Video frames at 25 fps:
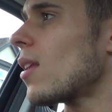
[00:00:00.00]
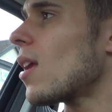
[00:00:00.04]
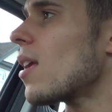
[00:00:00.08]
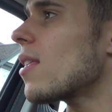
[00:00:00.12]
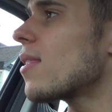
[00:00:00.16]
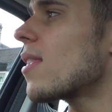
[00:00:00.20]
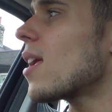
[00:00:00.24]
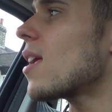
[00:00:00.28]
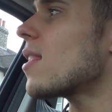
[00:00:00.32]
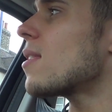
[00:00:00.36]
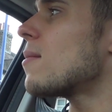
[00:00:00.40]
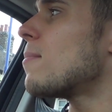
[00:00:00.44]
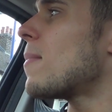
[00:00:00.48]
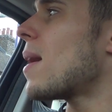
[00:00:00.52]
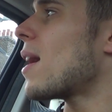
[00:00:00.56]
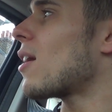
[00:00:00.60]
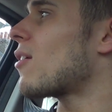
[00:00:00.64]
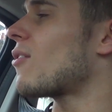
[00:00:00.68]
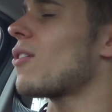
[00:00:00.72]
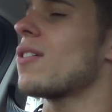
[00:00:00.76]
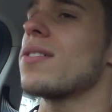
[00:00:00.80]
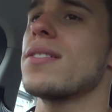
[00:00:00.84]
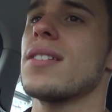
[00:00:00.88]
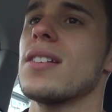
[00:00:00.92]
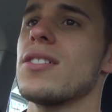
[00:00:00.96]
they're the
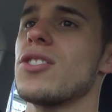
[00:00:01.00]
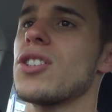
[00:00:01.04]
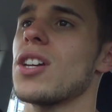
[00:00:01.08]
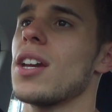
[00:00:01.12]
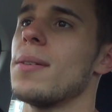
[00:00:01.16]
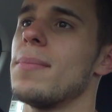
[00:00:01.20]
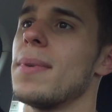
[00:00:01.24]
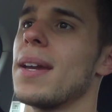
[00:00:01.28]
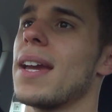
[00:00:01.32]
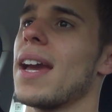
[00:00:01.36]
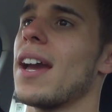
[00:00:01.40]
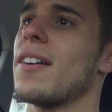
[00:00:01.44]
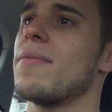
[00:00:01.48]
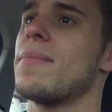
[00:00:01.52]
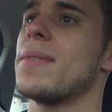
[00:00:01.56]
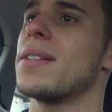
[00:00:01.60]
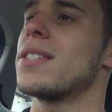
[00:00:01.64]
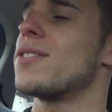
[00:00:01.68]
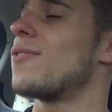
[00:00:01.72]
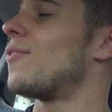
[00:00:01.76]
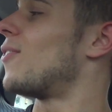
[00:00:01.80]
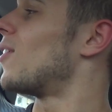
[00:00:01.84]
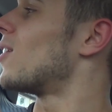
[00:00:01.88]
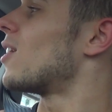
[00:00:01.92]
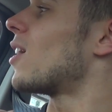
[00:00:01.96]
macros that Jamie gave me
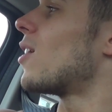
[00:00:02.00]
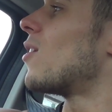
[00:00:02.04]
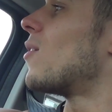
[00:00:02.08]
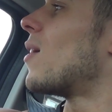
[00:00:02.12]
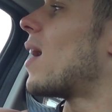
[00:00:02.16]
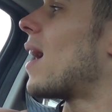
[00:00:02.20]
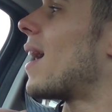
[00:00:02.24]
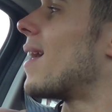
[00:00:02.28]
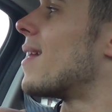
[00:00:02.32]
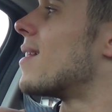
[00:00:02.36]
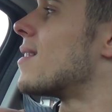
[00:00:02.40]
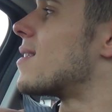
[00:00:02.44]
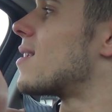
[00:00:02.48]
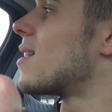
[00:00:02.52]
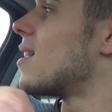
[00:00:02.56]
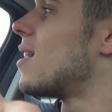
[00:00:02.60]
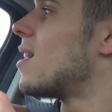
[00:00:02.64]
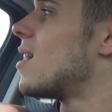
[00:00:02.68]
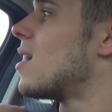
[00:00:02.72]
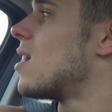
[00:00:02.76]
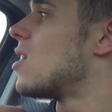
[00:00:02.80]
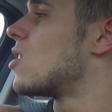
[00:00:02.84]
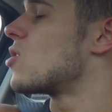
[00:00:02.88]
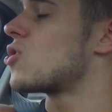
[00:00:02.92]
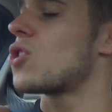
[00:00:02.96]
to follow, and
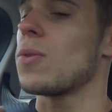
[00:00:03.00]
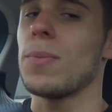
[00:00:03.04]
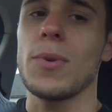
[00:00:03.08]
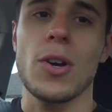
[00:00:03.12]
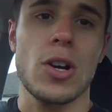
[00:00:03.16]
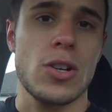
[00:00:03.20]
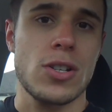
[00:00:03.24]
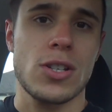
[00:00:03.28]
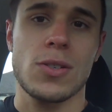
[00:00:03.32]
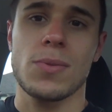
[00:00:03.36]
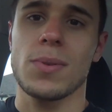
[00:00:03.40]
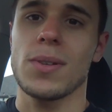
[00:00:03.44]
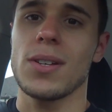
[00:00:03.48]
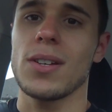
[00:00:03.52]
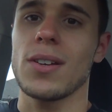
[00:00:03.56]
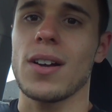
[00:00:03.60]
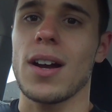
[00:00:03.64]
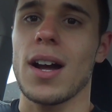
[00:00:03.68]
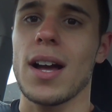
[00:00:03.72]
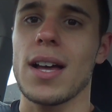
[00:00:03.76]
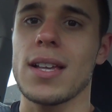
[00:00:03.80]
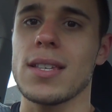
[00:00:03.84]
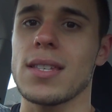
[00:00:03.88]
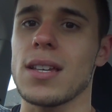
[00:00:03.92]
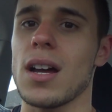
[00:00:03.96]
to be honest with you
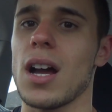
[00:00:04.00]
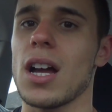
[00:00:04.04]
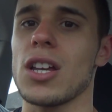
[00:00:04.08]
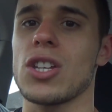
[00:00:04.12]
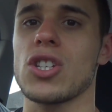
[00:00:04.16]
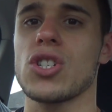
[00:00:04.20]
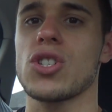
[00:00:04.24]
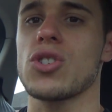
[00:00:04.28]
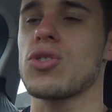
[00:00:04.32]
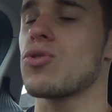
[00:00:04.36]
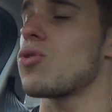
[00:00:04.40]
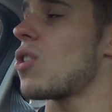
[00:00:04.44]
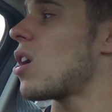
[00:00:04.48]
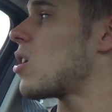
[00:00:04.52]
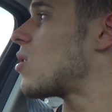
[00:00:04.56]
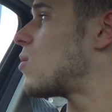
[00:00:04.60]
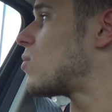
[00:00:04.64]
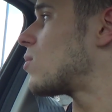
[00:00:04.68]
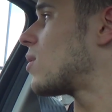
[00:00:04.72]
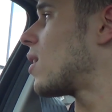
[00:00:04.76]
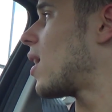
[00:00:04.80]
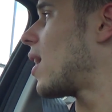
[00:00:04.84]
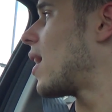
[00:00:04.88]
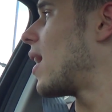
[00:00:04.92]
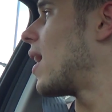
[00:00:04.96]
guys, I
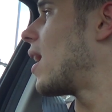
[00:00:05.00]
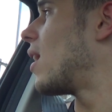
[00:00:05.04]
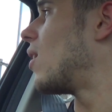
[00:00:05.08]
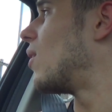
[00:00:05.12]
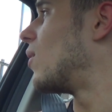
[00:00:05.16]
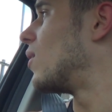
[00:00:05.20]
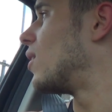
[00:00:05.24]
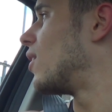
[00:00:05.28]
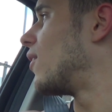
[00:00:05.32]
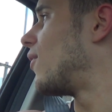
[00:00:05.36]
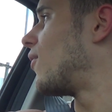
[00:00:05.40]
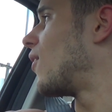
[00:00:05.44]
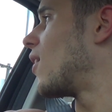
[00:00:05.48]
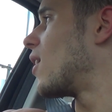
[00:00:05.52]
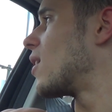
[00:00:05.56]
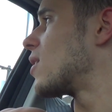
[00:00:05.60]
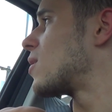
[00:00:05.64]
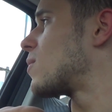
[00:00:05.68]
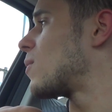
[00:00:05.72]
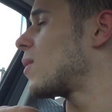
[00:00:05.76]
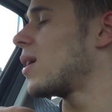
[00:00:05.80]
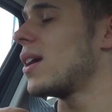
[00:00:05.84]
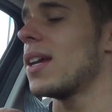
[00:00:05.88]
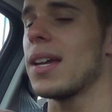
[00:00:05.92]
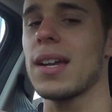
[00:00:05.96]
struggled like hell in the
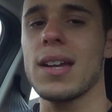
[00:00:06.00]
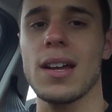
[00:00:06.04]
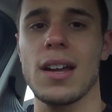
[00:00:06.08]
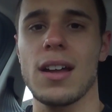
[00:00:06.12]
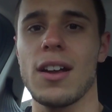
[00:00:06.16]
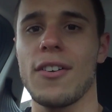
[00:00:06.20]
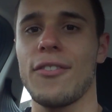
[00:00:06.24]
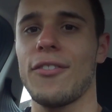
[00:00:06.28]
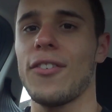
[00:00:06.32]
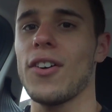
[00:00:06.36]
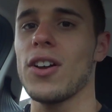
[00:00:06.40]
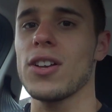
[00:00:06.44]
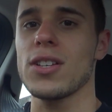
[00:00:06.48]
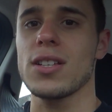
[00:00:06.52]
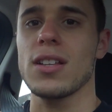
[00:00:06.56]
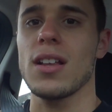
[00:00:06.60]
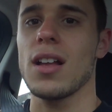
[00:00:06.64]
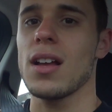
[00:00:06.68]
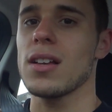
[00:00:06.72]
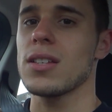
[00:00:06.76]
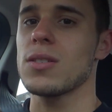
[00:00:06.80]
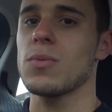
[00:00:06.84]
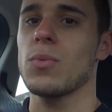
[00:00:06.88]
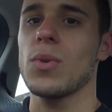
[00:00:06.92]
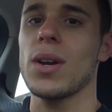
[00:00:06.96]
first week.
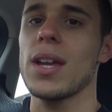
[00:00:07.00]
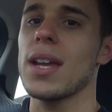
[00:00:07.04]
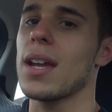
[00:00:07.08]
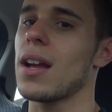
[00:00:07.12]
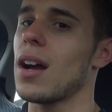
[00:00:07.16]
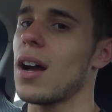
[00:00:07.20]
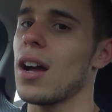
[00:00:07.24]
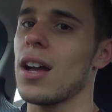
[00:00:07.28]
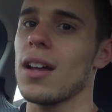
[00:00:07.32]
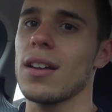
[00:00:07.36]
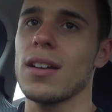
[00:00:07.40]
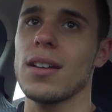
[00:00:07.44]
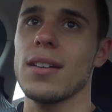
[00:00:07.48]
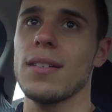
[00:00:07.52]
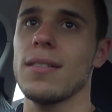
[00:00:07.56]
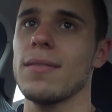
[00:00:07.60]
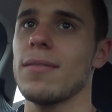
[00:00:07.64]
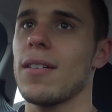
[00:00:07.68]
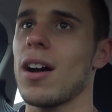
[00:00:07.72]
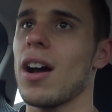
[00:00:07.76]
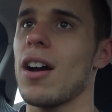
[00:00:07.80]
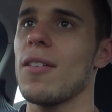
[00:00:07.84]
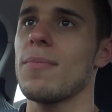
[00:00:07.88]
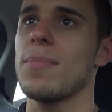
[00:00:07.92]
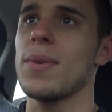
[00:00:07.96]
Last week,
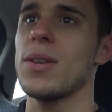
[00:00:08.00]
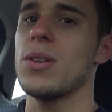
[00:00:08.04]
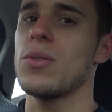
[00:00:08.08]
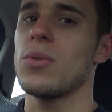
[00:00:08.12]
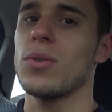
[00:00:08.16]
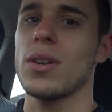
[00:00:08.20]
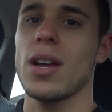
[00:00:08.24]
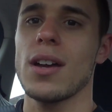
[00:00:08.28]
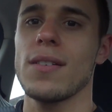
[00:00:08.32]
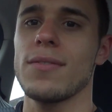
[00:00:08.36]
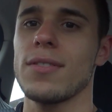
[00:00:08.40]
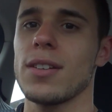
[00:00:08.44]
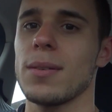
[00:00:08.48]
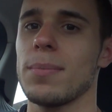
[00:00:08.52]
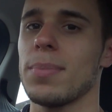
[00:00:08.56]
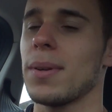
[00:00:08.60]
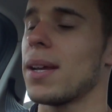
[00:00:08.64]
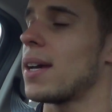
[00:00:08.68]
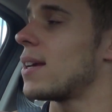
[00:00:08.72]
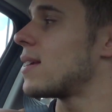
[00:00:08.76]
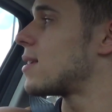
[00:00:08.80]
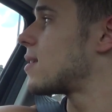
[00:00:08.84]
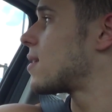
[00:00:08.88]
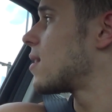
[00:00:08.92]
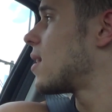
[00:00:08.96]
I've been all over the
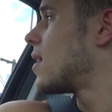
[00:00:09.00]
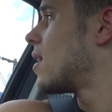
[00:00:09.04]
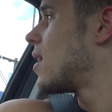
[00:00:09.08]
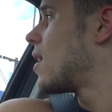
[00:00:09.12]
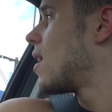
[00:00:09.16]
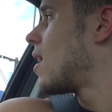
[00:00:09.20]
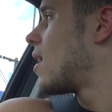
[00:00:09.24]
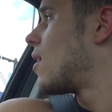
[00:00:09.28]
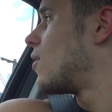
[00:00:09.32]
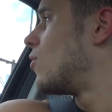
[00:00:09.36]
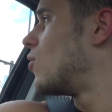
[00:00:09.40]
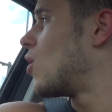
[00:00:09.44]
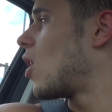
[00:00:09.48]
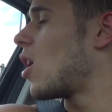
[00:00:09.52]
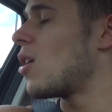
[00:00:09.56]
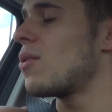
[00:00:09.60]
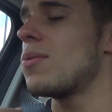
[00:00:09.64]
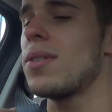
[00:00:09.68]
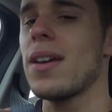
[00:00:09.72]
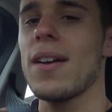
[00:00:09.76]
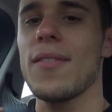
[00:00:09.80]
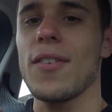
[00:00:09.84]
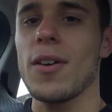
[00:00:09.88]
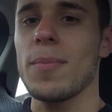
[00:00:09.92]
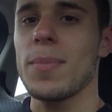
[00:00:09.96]
place. Not
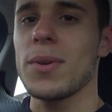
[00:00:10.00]
only have I